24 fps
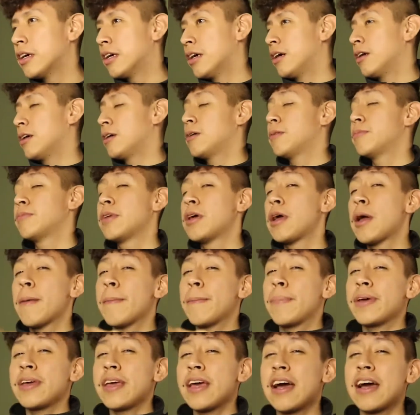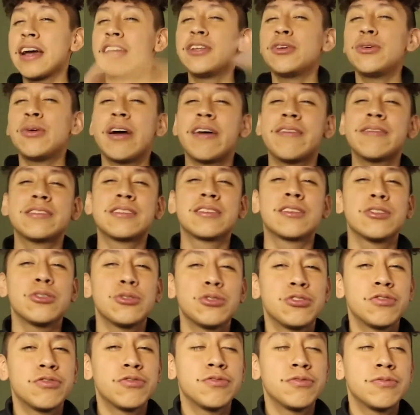But yeah, I do have a
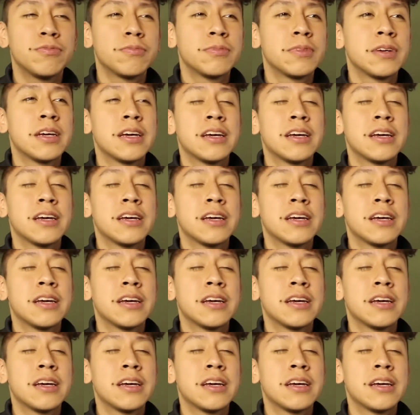solution.